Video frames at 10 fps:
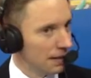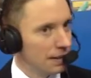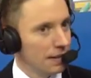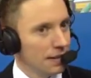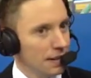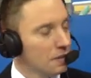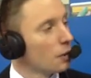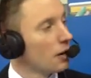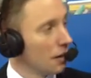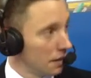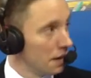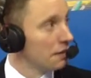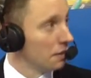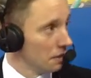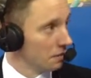And he's working on the
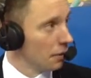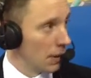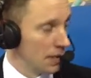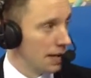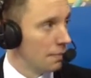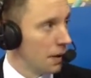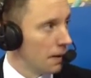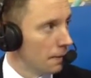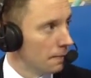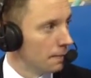other end of the floor, and he's getting better.